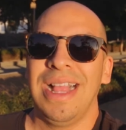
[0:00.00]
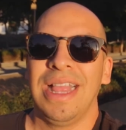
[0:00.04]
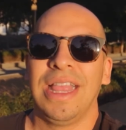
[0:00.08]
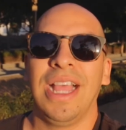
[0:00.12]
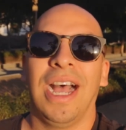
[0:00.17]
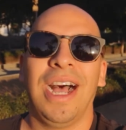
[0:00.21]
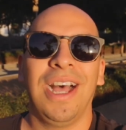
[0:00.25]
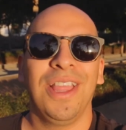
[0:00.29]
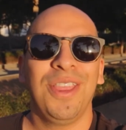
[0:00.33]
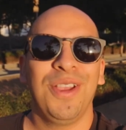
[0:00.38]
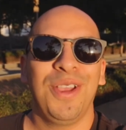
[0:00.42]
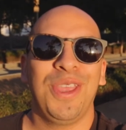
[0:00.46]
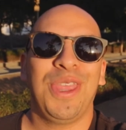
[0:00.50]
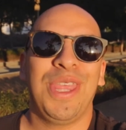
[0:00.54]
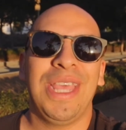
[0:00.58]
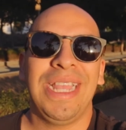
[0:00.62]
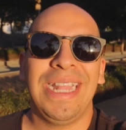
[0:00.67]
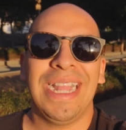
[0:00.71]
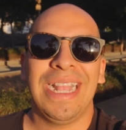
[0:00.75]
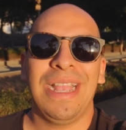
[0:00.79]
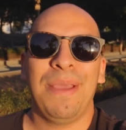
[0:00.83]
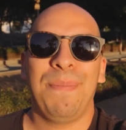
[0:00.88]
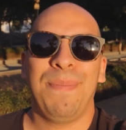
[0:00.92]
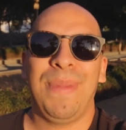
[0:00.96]
The other thing
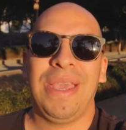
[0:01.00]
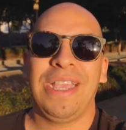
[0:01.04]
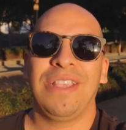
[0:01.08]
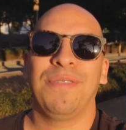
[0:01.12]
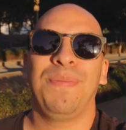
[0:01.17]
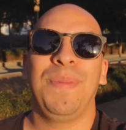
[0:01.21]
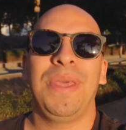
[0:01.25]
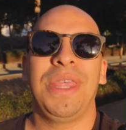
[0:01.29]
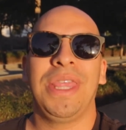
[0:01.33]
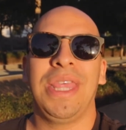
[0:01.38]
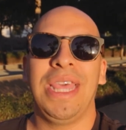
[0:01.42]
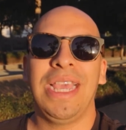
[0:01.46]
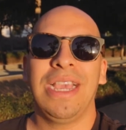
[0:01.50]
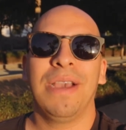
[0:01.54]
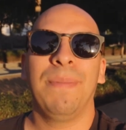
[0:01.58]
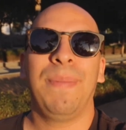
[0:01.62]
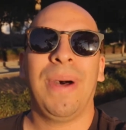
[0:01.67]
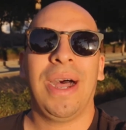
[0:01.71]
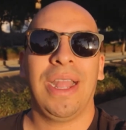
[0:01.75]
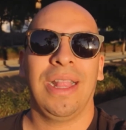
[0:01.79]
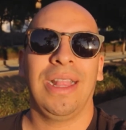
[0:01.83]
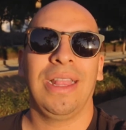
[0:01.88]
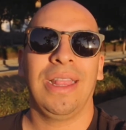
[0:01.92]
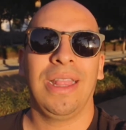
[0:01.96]
that it makes me think
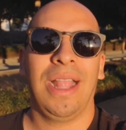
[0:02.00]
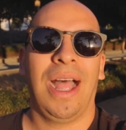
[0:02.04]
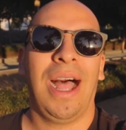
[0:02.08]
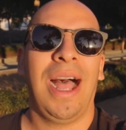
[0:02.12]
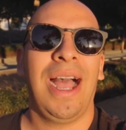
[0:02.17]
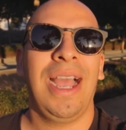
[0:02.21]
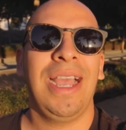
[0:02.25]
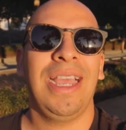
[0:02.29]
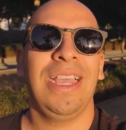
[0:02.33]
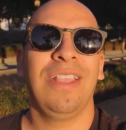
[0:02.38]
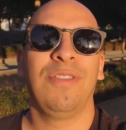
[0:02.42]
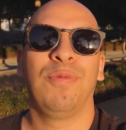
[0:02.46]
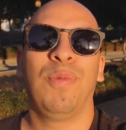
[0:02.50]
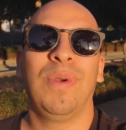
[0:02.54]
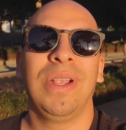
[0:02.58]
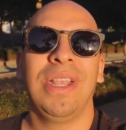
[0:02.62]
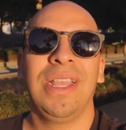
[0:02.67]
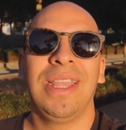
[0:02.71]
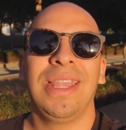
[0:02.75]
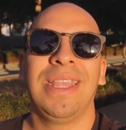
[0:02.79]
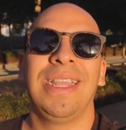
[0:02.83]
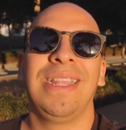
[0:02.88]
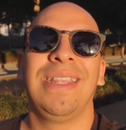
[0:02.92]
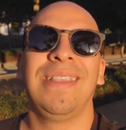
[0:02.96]
about a lot is one
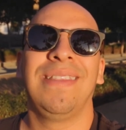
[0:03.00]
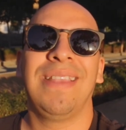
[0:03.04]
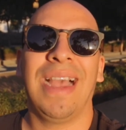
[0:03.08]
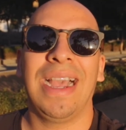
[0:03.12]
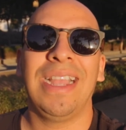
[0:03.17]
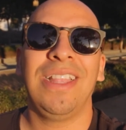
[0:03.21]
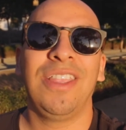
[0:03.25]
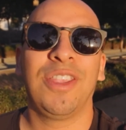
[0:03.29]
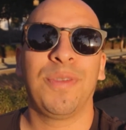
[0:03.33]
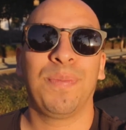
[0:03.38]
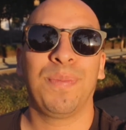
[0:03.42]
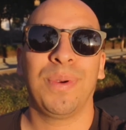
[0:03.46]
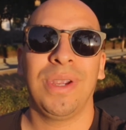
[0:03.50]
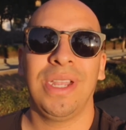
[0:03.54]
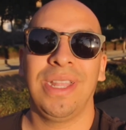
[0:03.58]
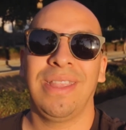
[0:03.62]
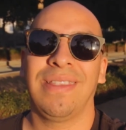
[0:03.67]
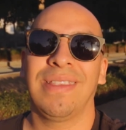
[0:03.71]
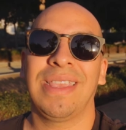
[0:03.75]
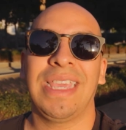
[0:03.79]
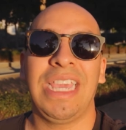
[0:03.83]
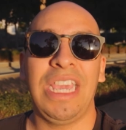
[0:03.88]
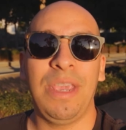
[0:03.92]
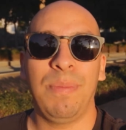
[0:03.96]
of the design
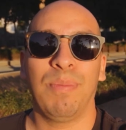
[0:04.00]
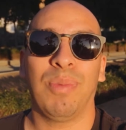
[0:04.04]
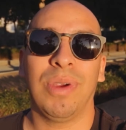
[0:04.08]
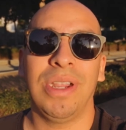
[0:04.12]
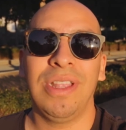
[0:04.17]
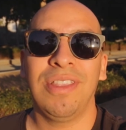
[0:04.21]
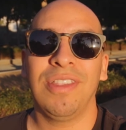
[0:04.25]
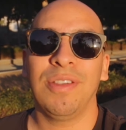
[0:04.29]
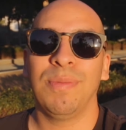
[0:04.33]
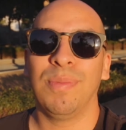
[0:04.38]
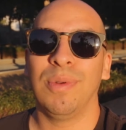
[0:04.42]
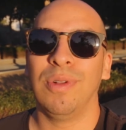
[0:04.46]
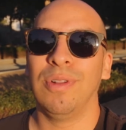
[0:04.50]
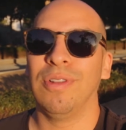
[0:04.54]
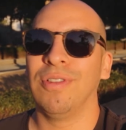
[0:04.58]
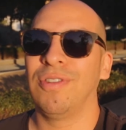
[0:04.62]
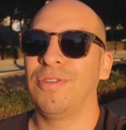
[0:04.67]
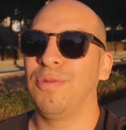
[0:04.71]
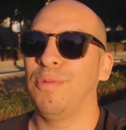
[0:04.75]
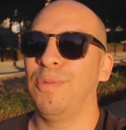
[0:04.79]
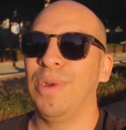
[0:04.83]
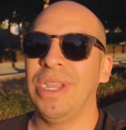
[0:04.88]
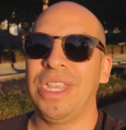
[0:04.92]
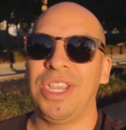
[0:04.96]
sprint's key
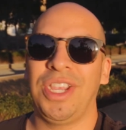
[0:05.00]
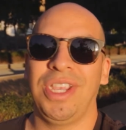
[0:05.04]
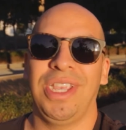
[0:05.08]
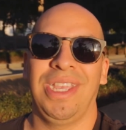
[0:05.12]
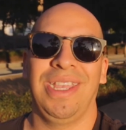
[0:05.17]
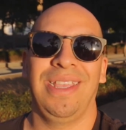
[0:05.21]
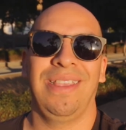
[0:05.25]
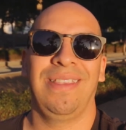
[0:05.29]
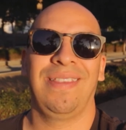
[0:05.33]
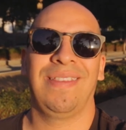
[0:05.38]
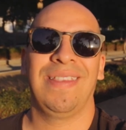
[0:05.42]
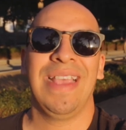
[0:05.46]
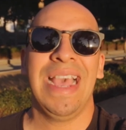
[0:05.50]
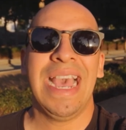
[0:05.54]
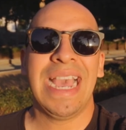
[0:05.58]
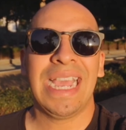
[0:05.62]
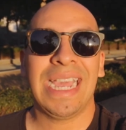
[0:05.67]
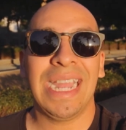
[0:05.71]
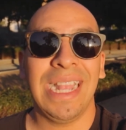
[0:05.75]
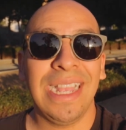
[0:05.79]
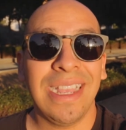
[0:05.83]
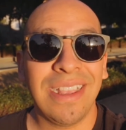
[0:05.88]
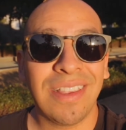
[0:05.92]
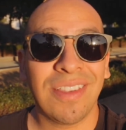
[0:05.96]
principles, which is
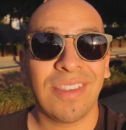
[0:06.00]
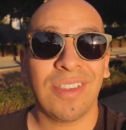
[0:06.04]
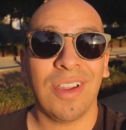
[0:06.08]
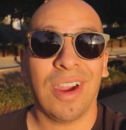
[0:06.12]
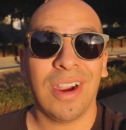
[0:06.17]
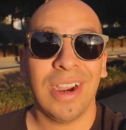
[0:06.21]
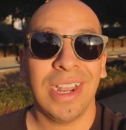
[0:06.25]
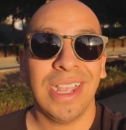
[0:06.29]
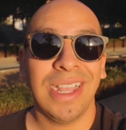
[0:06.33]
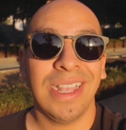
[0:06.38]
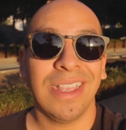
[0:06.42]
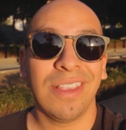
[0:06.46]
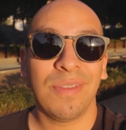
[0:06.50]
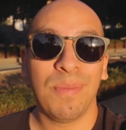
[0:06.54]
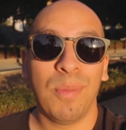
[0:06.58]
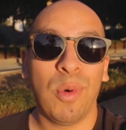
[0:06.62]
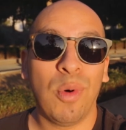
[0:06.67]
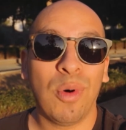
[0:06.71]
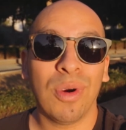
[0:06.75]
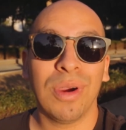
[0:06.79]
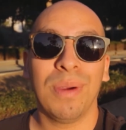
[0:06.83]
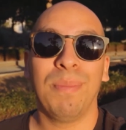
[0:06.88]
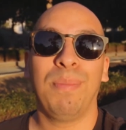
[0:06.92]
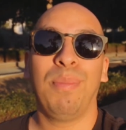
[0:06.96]
getting started is
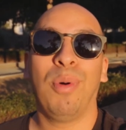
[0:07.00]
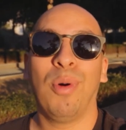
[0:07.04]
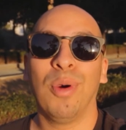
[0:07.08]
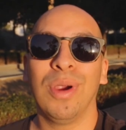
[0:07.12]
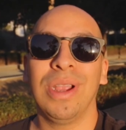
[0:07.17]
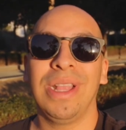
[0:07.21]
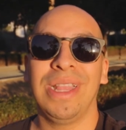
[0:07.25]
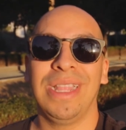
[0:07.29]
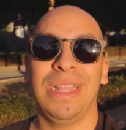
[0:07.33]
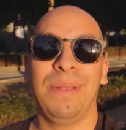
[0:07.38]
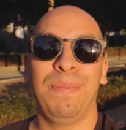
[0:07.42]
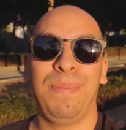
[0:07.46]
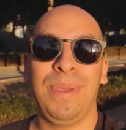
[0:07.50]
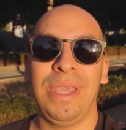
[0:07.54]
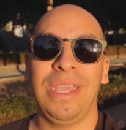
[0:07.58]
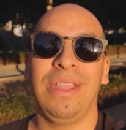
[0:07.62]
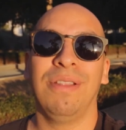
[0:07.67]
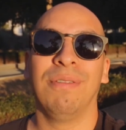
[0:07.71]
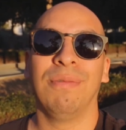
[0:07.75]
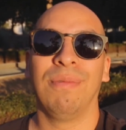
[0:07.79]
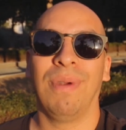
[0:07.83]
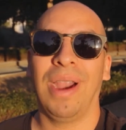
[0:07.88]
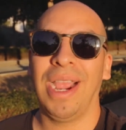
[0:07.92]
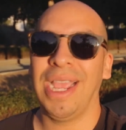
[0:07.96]
more important than
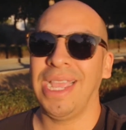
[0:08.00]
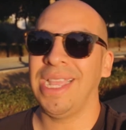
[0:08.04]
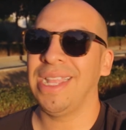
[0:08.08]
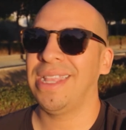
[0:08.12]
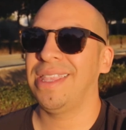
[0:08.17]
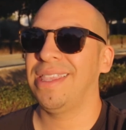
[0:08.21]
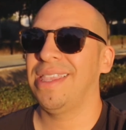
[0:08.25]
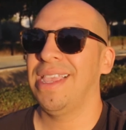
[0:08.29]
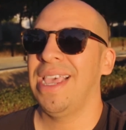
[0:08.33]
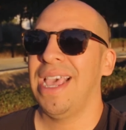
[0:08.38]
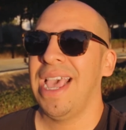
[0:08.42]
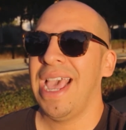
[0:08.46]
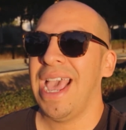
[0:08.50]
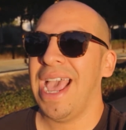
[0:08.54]
being right.